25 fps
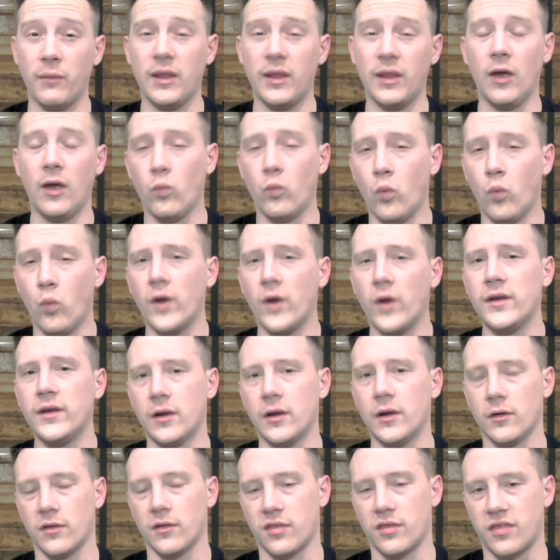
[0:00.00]
a
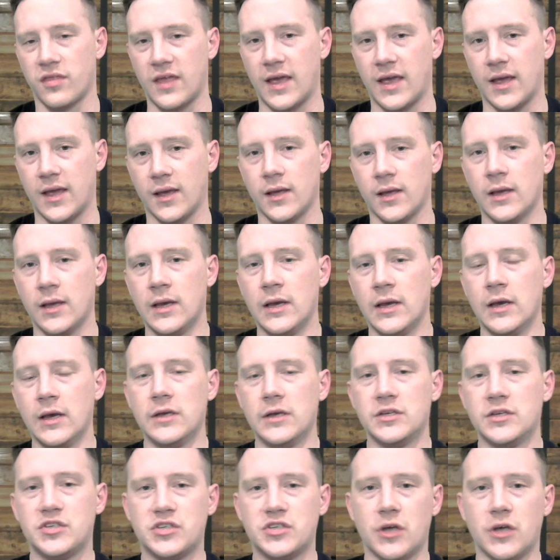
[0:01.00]
one-year thing.
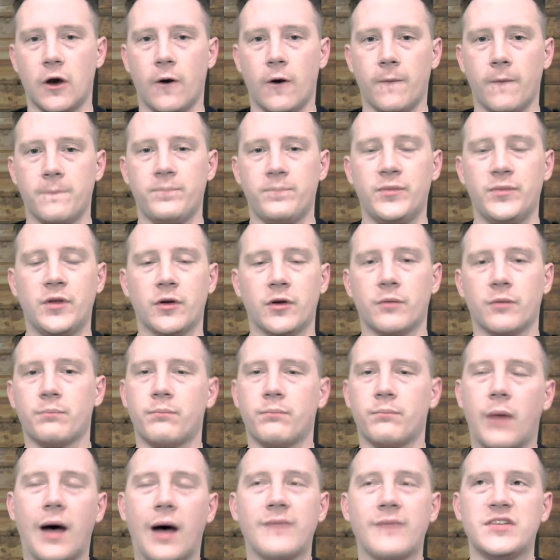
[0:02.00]
So you're
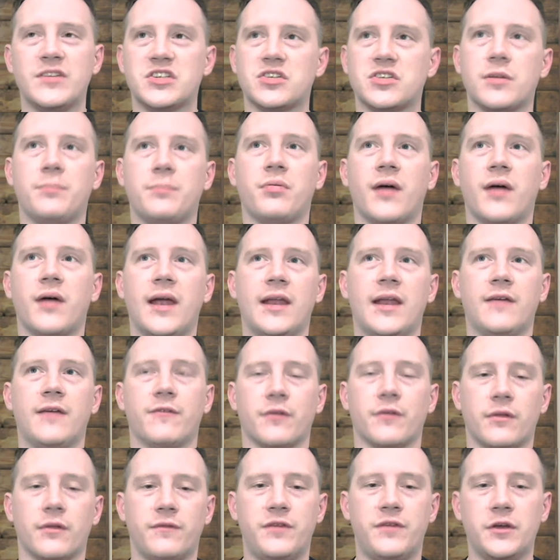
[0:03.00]
obviously planning
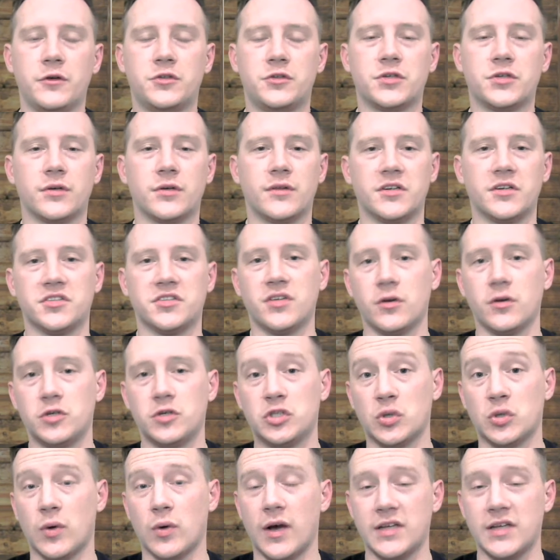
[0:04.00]
for the future. There's no
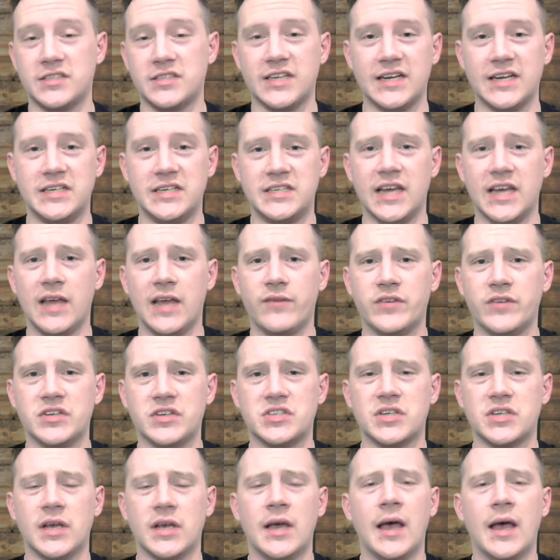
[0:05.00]
Geronte
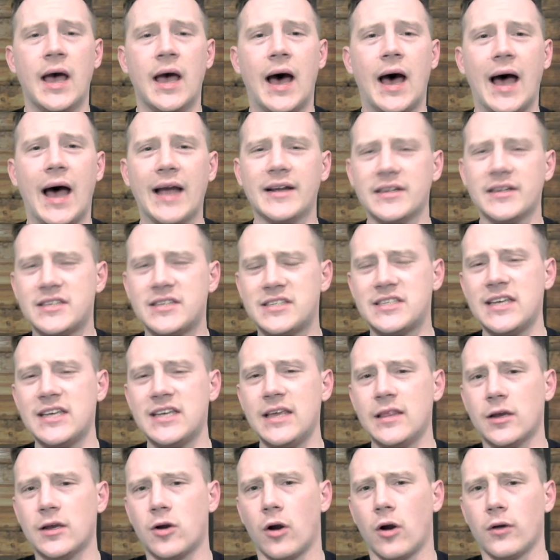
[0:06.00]
Davis. I could
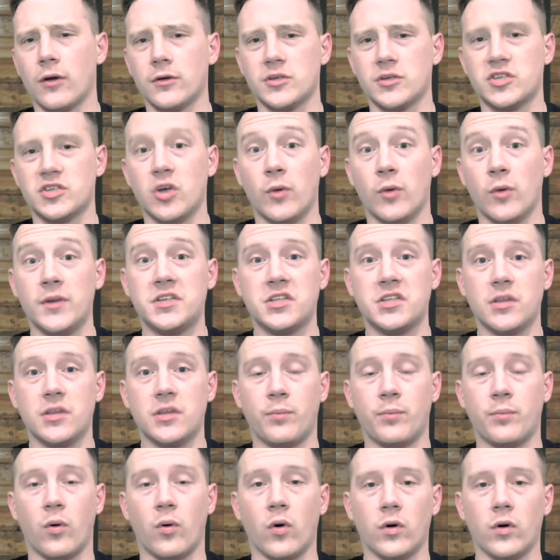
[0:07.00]
see the Cardinals going to the
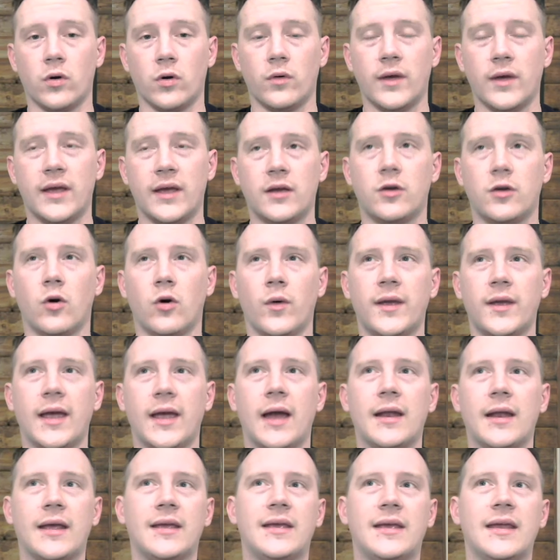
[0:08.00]
portal and going
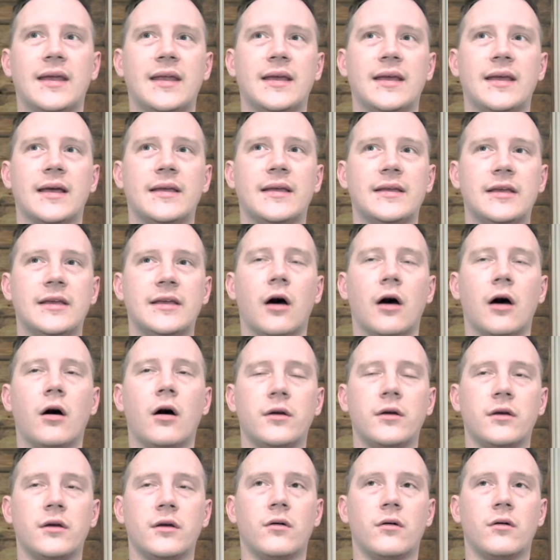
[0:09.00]
out and getting a
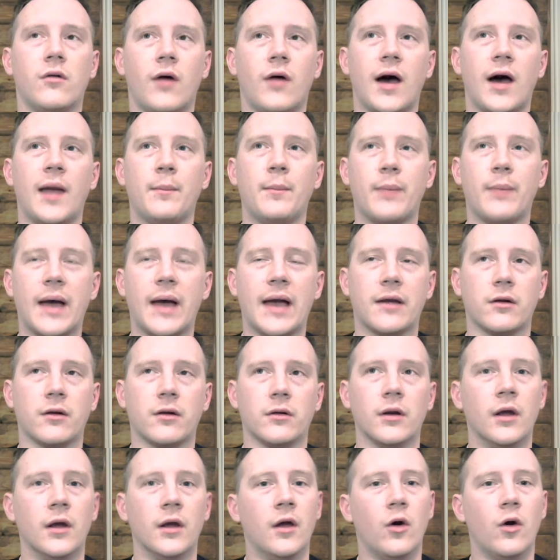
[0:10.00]
young
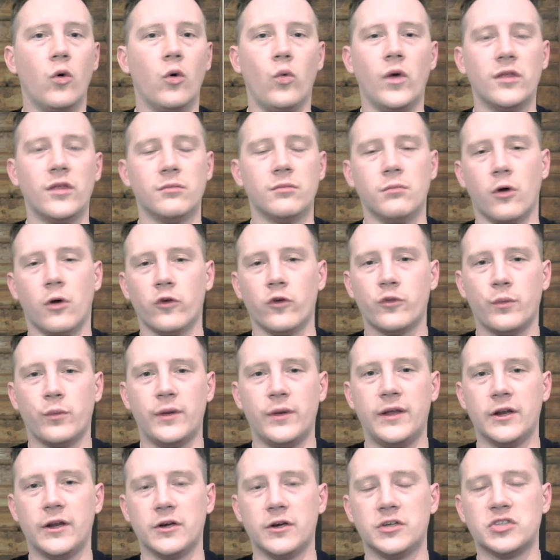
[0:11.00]
linebacker with multiple
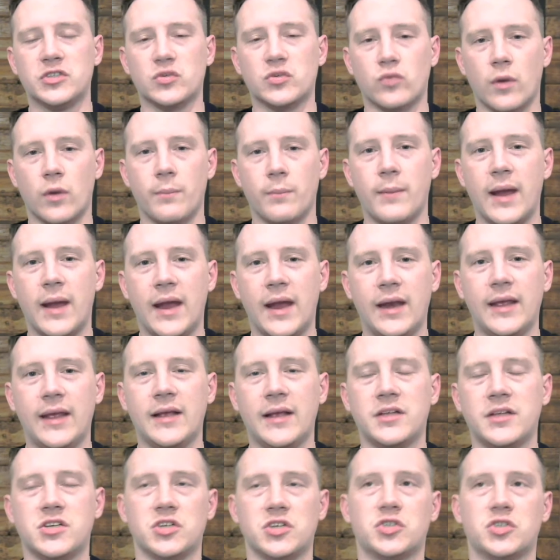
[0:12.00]
years
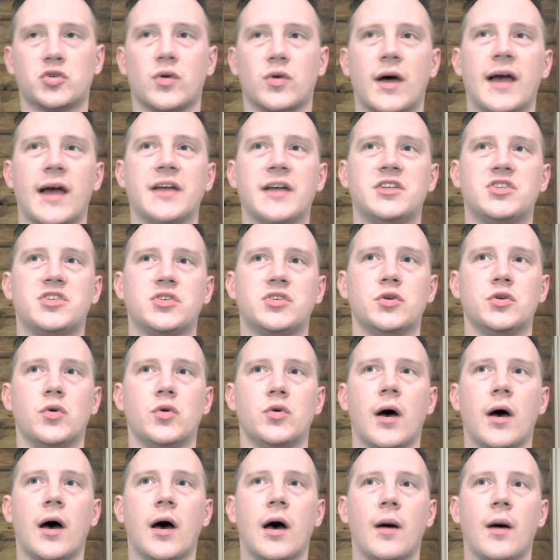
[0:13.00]
remaining to try
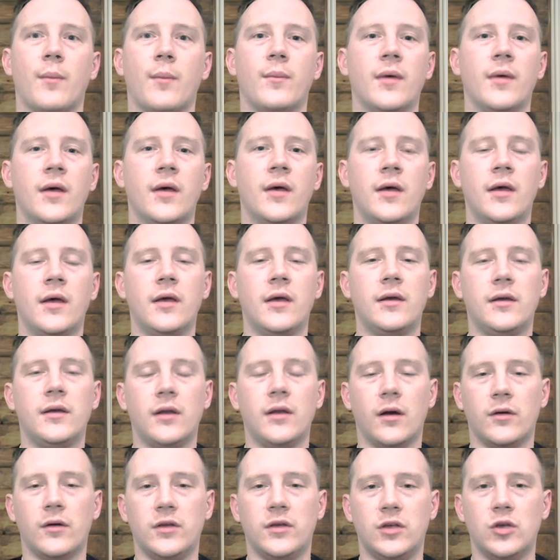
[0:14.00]
to
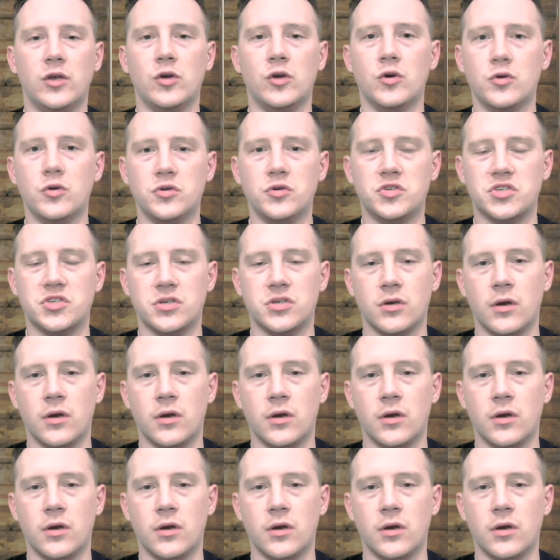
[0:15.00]
use